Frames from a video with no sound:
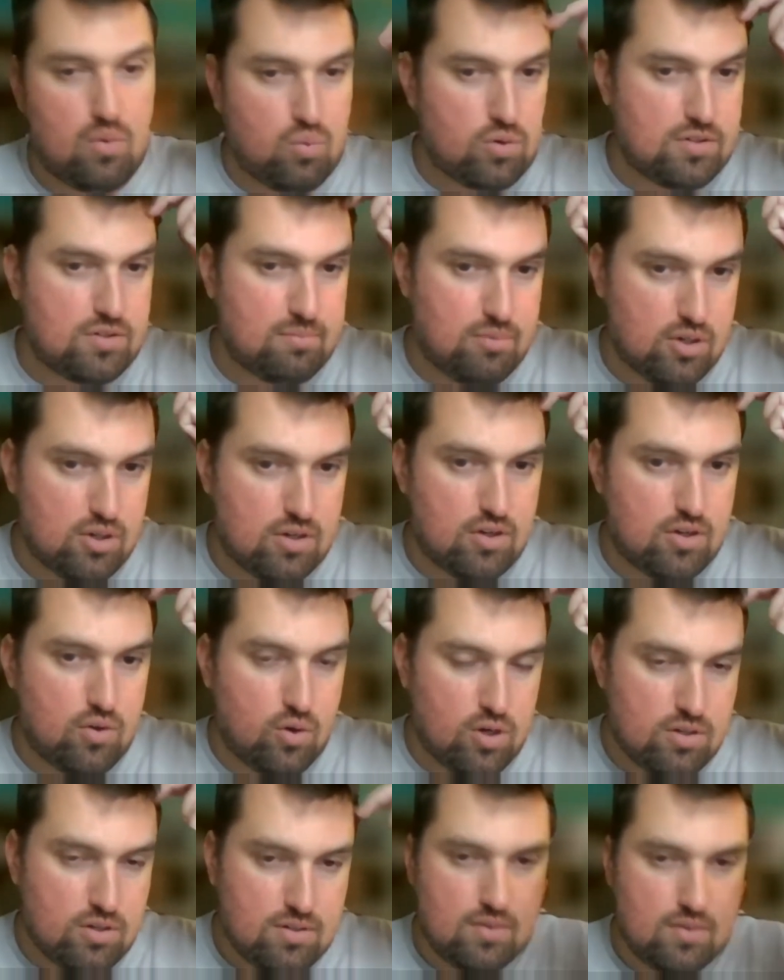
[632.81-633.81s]
Württemberg
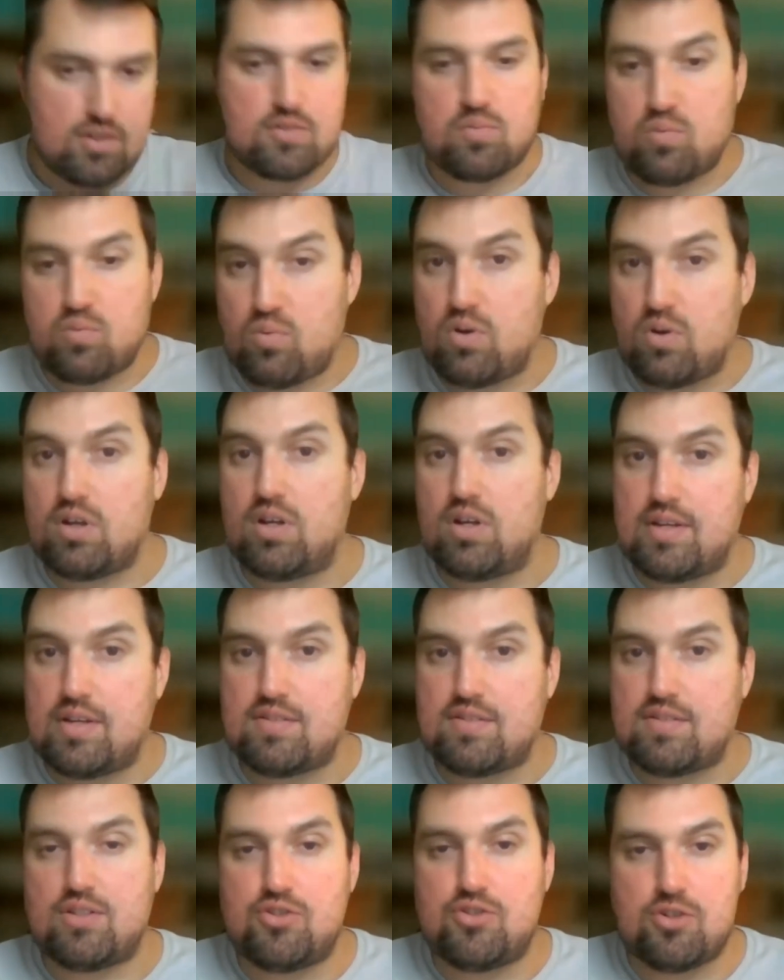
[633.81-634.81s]
Corps is
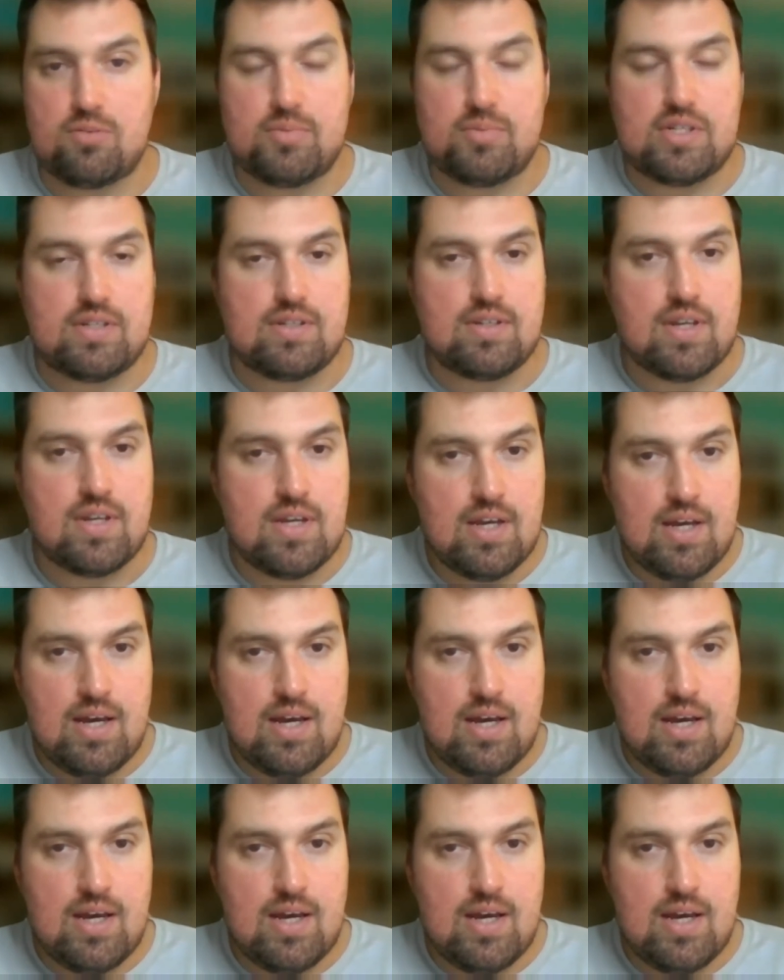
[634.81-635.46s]
the German